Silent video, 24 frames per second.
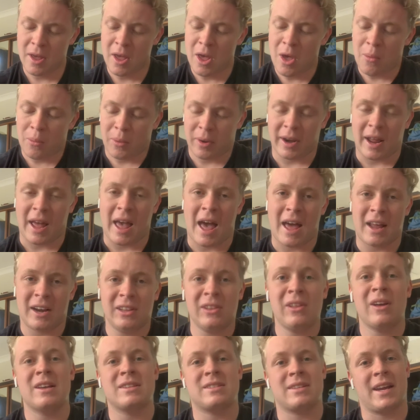When I
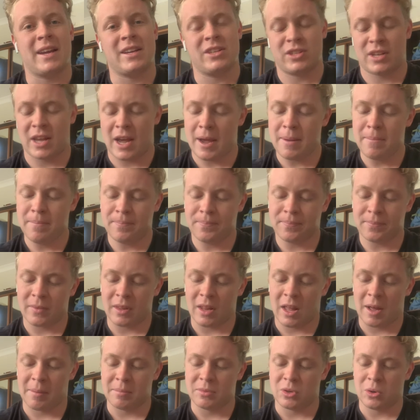analyze each game,
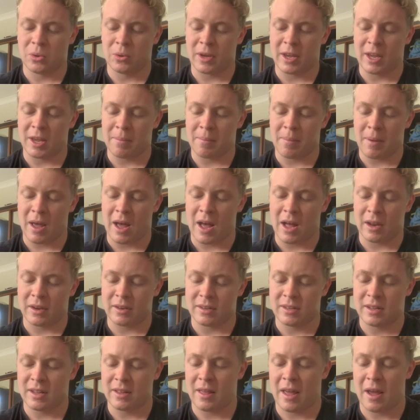I'm talking
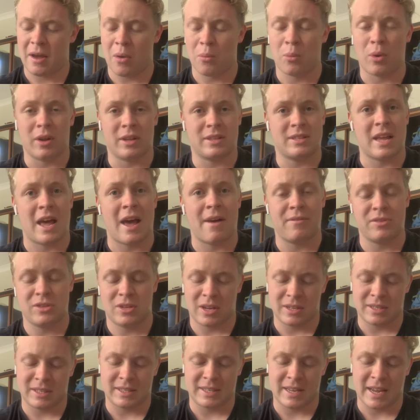about what
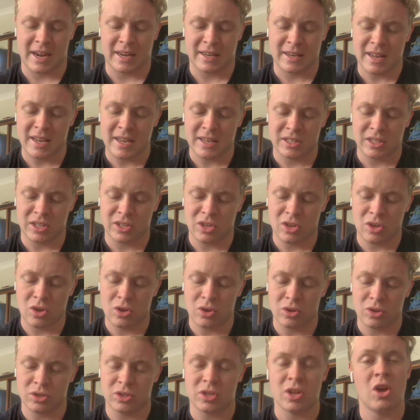advertising techniques are
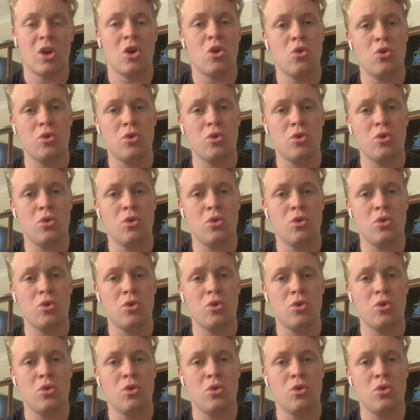used,